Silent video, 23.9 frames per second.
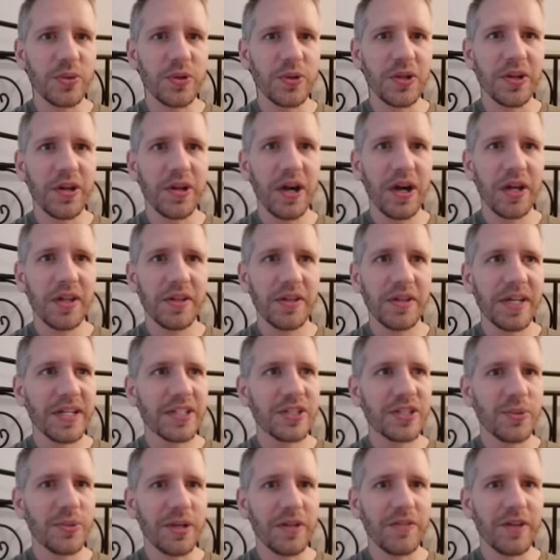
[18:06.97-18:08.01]
or non
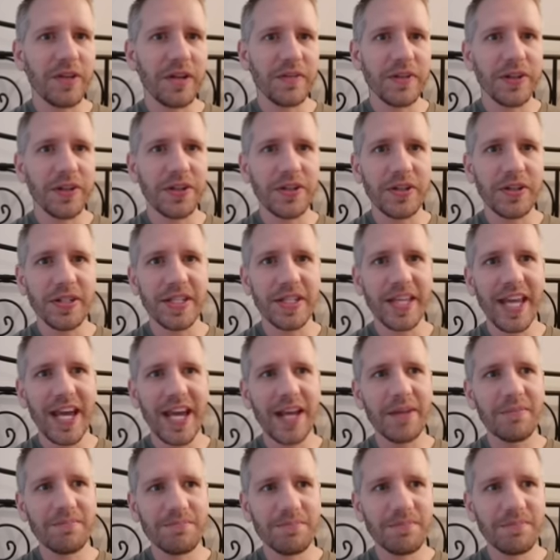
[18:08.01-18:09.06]
last 2,500.
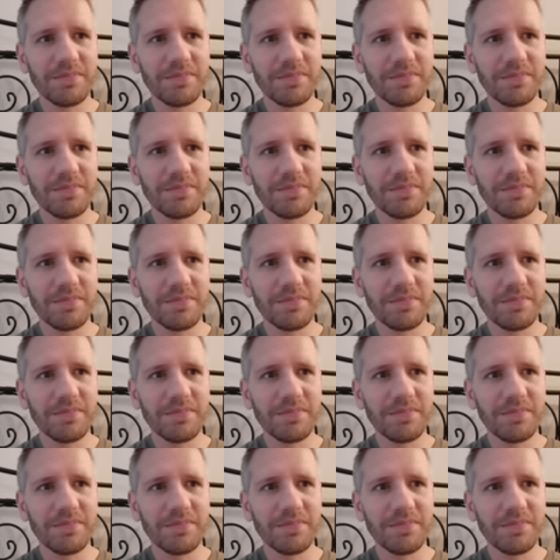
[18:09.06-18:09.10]
Again,